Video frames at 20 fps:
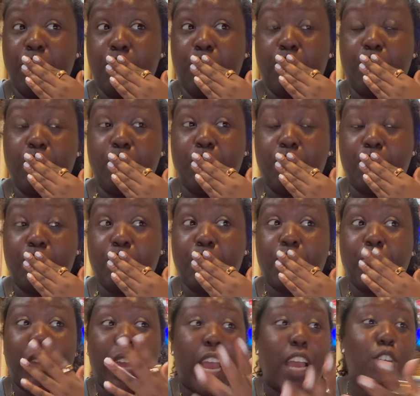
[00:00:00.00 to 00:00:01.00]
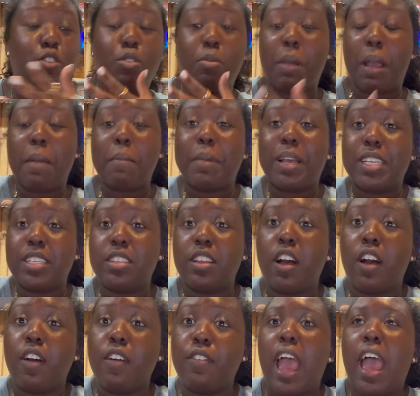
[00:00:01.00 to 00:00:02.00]
2. Had to remind
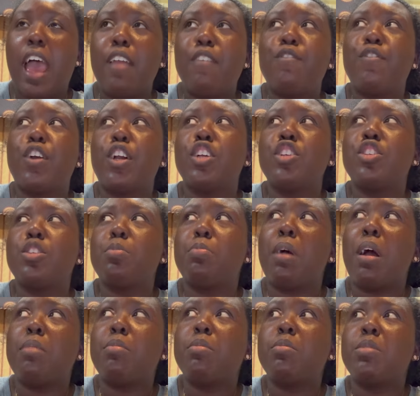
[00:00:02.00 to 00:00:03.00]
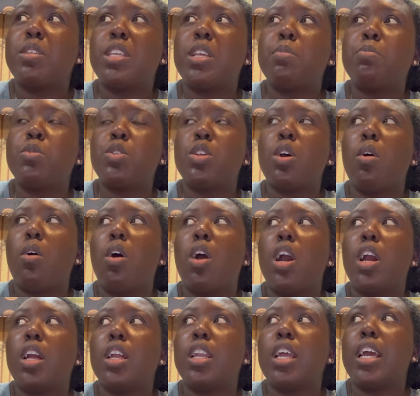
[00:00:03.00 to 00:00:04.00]
myself. At first, the problem seemed so
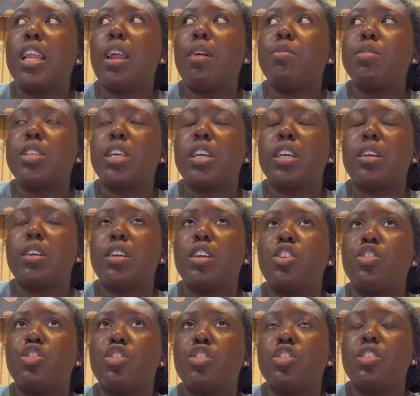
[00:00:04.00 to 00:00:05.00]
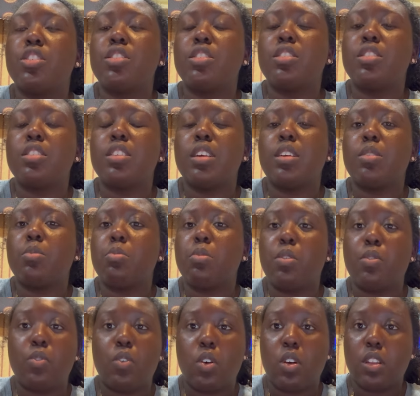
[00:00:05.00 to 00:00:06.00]
hard, and I was like, you should just, like, move
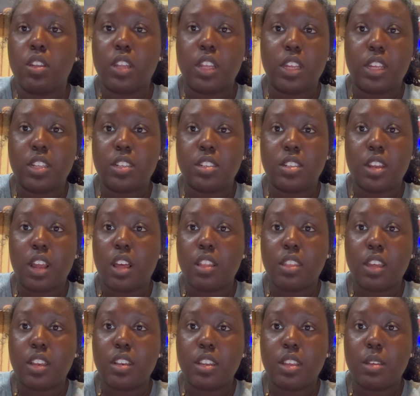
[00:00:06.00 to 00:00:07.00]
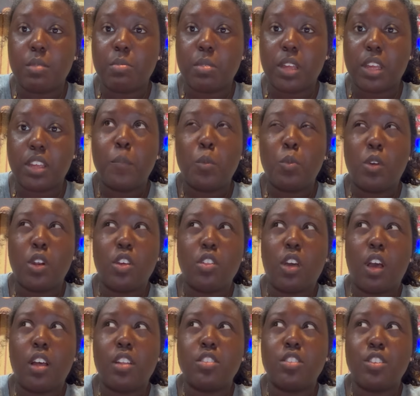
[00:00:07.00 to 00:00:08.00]
on. Like, it's not that deep. Like, what are the
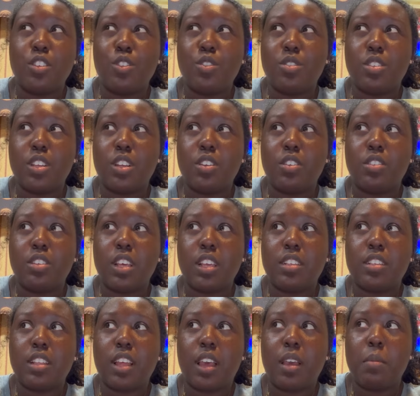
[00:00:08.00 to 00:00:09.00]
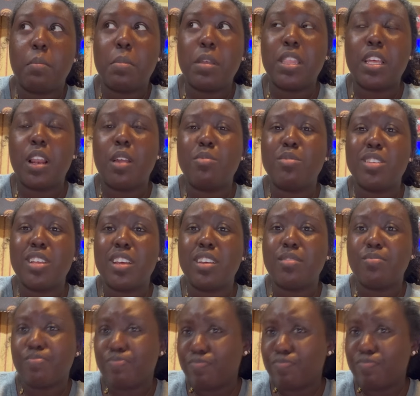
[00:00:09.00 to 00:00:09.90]
odds that you'll see it on test day? But then I was like,